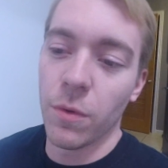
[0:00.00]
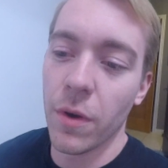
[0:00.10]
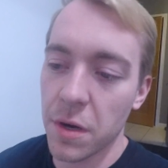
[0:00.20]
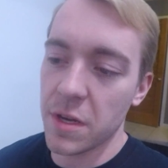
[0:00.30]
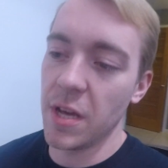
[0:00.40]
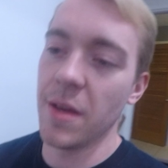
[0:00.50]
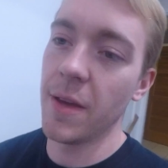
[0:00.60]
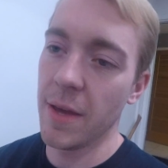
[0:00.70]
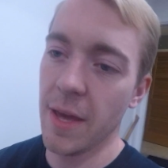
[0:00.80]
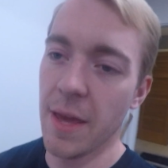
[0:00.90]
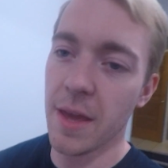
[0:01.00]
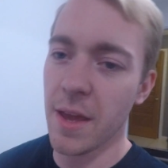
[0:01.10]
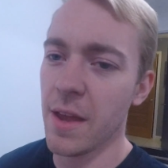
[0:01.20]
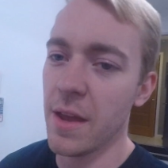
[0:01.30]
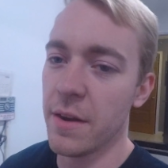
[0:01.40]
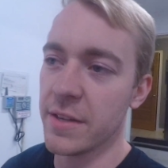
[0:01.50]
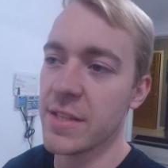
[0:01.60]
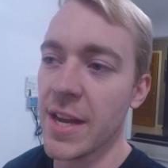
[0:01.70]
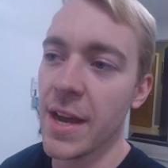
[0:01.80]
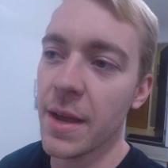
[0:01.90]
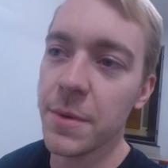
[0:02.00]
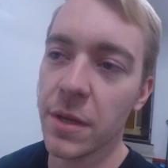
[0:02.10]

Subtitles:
work, and it's time